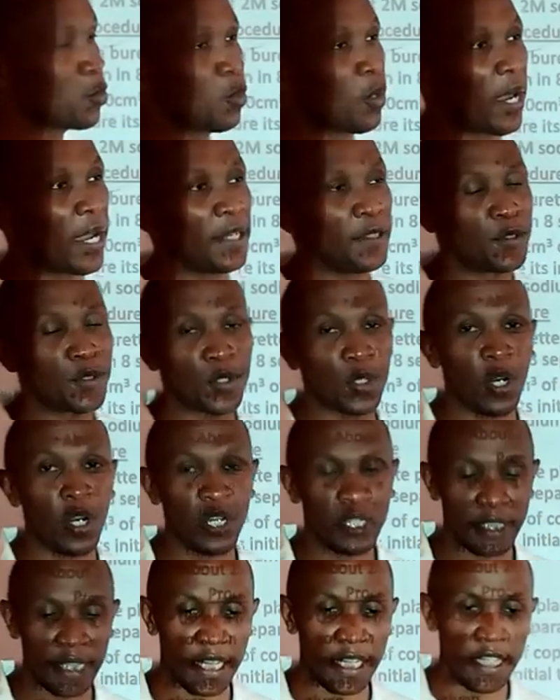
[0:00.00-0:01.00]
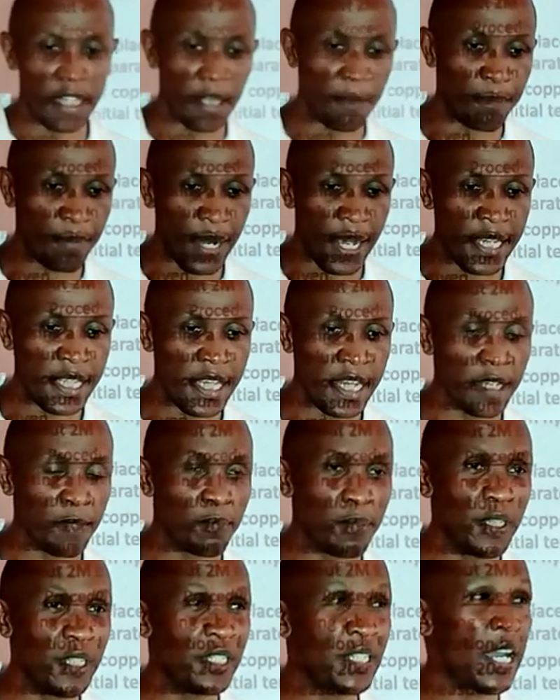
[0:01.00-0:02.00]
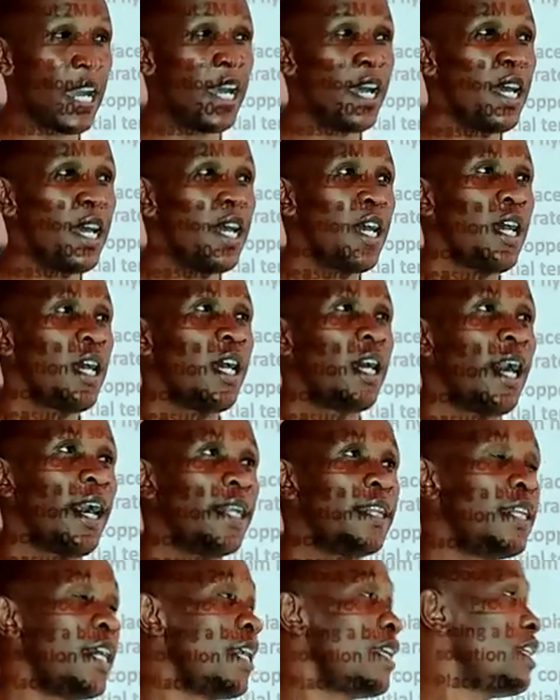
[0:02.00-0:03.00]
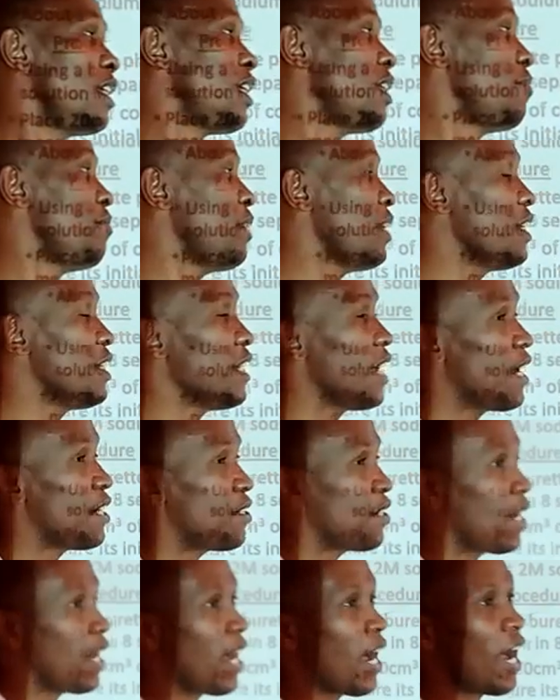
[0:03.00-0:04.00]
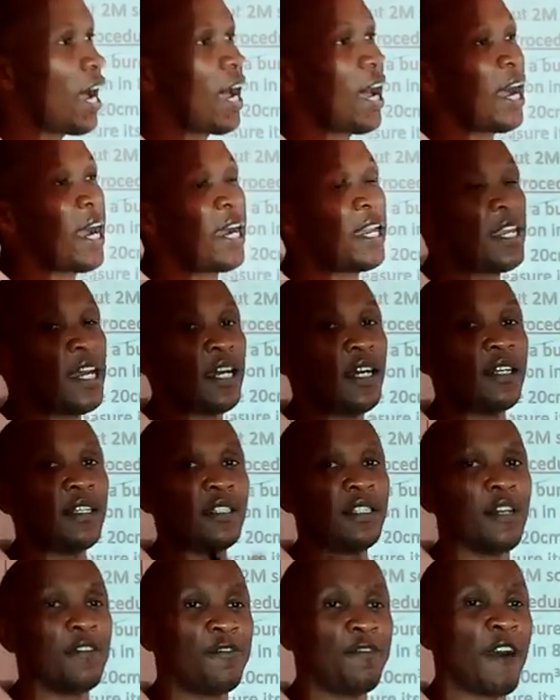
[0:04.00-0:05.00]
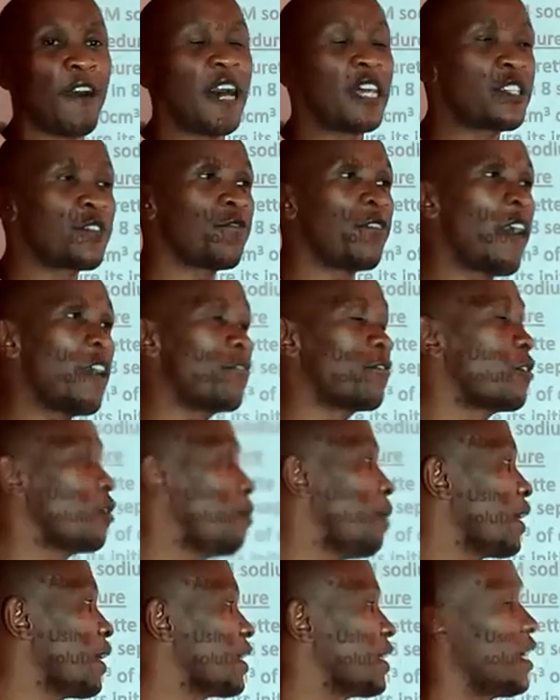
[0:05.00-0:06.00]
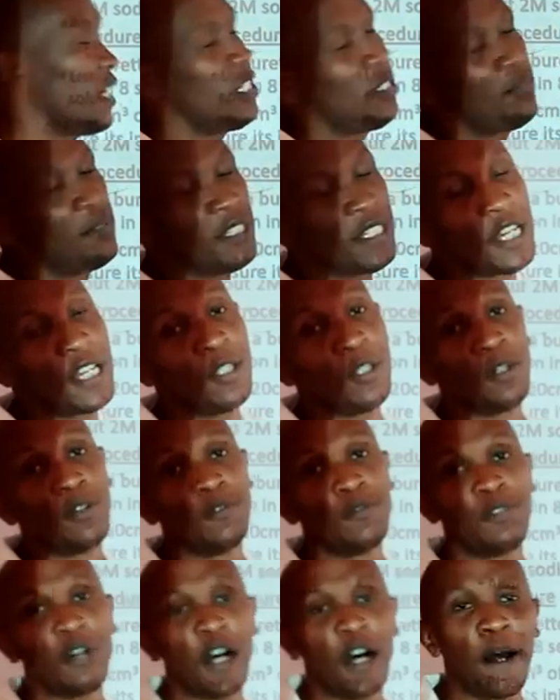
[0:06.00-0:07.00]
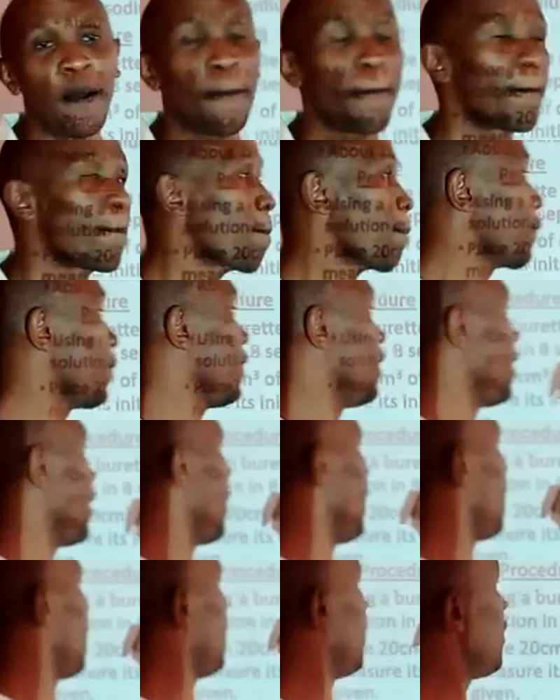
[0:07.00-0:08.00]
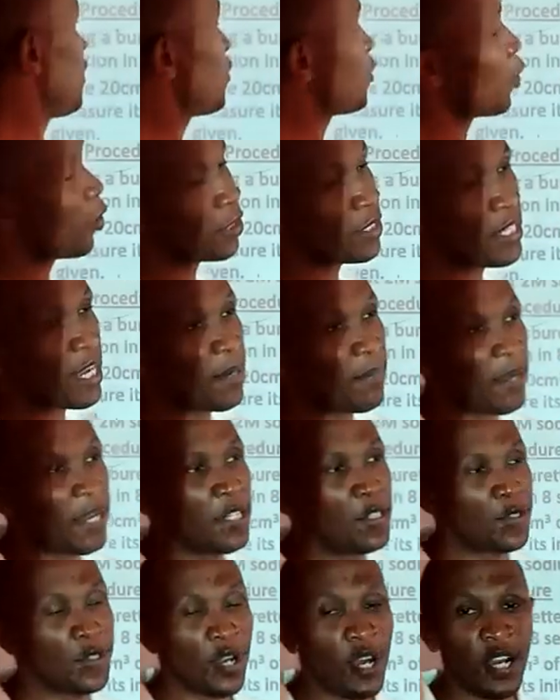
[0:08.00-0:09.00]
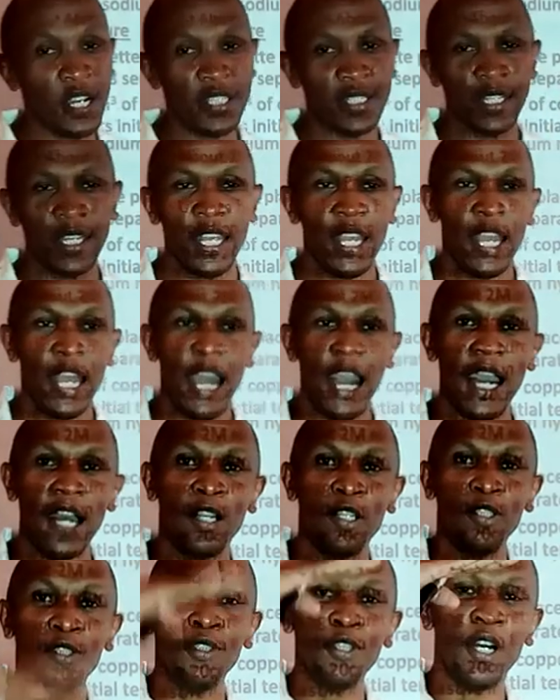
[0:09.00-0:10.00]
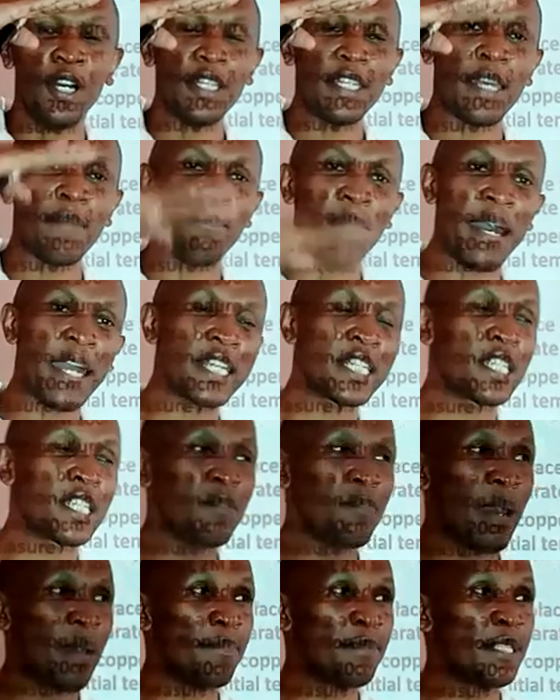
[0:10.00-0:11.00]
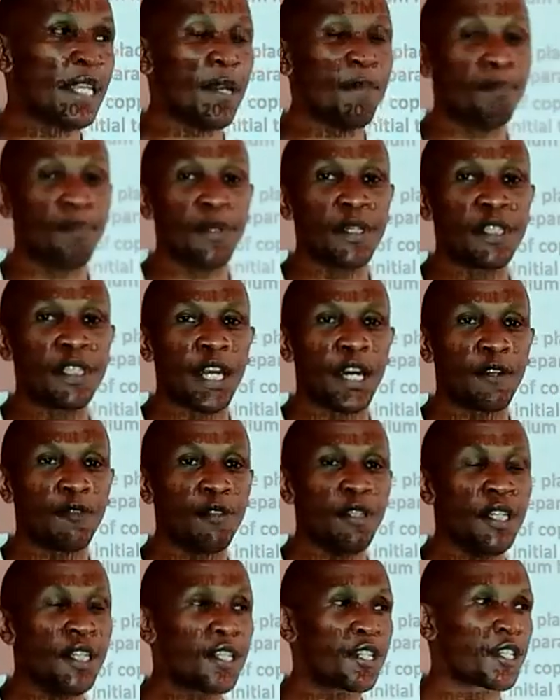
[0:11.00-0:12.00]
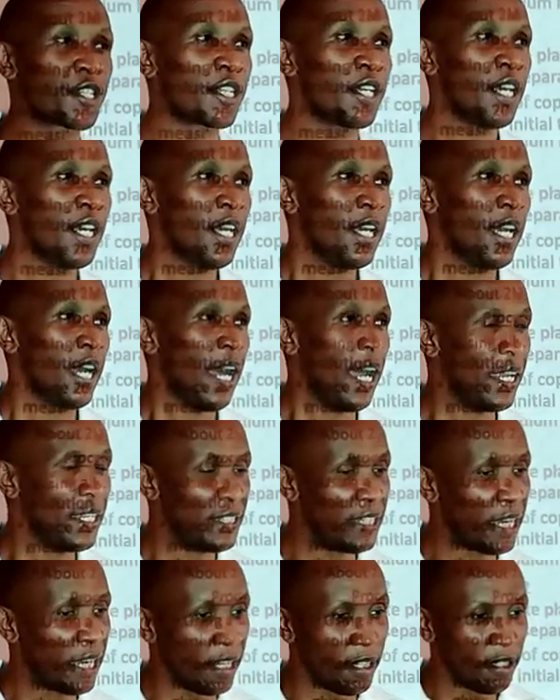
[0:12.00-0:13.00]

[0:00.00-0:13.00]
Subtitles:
2 hydroxide in the plastic beaker, and then immediately add the first 5 cubic centimeters of the sodium hydroxide. I'll know the maximum temperature reached, and